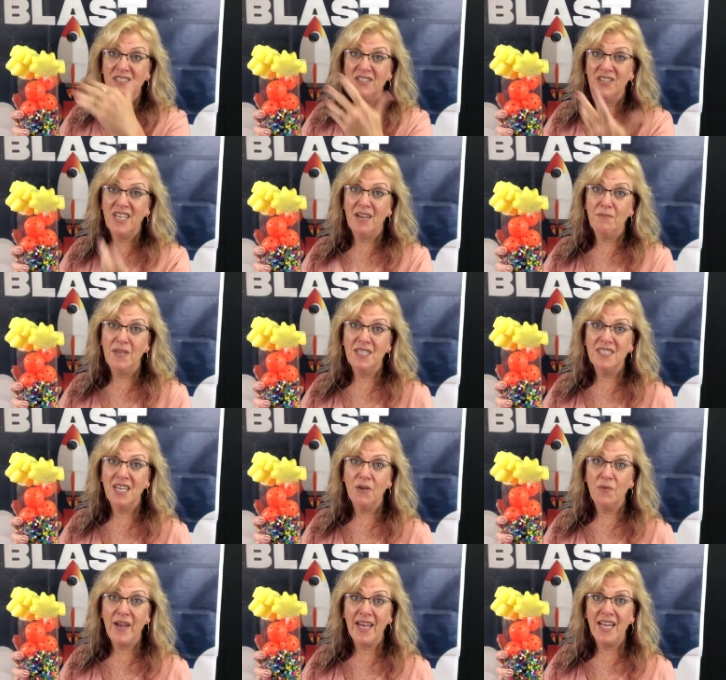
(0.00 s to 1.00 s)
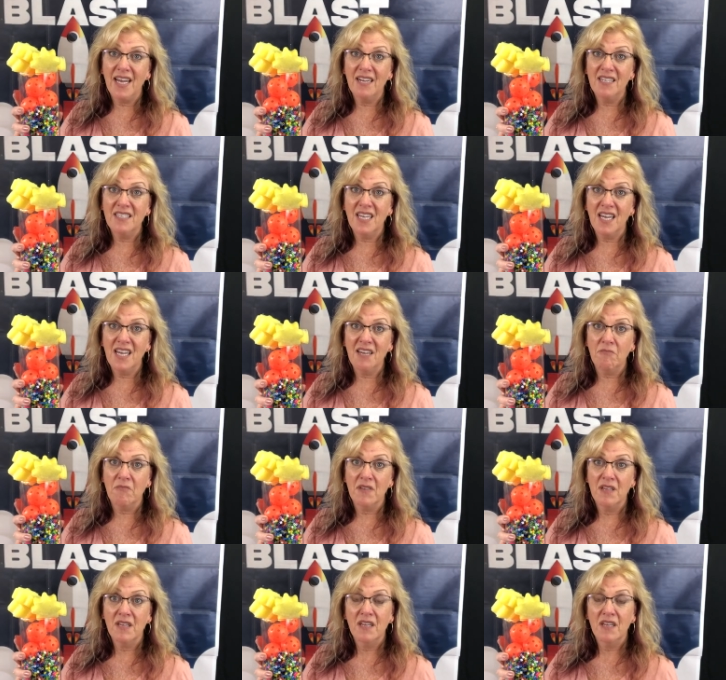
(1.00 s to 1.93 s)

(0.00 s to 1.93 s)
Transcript: So that means I ran out of time.